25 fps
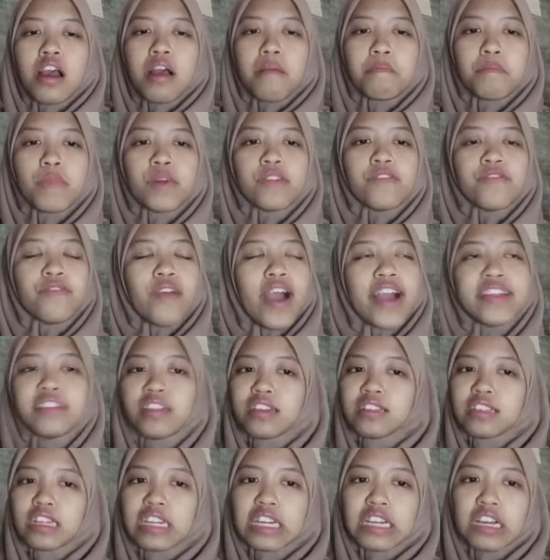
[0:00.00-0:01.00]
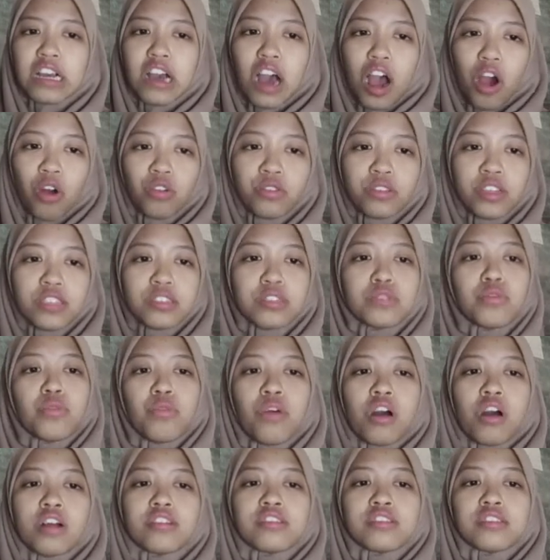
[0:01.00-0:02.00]
but finding the gown is the
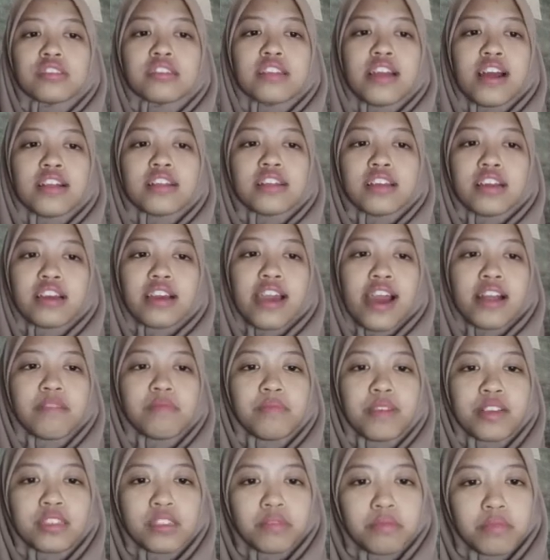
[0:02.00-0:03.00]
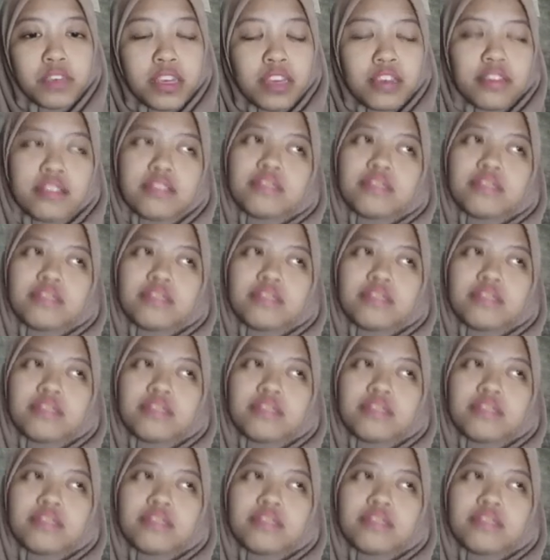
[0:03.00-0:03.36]
one that can please me.